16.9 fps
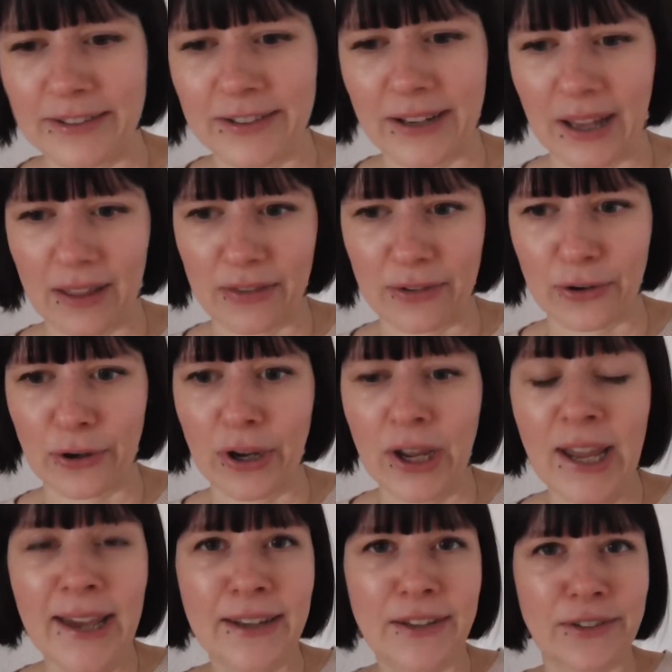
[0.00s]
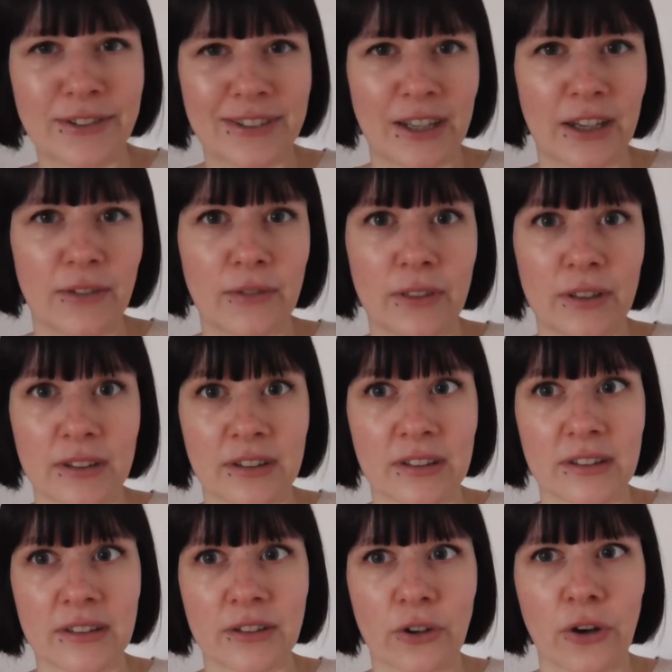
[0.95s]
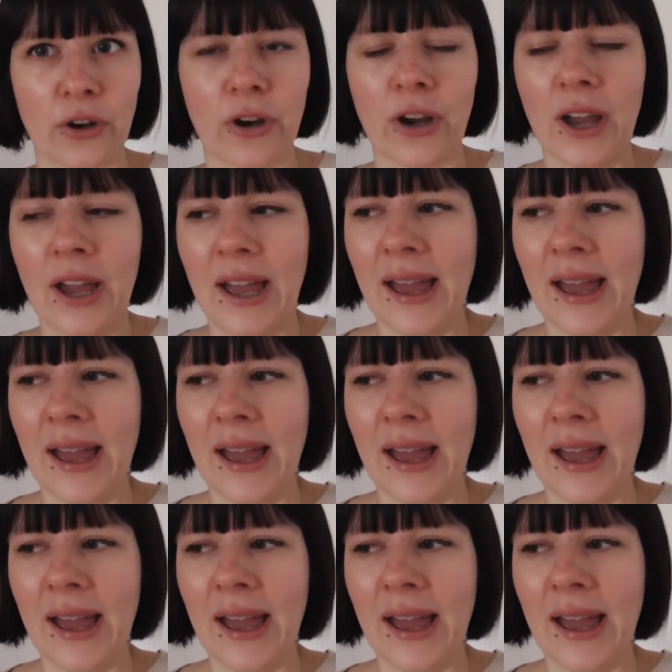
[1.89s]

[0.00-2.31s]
together to save the sister,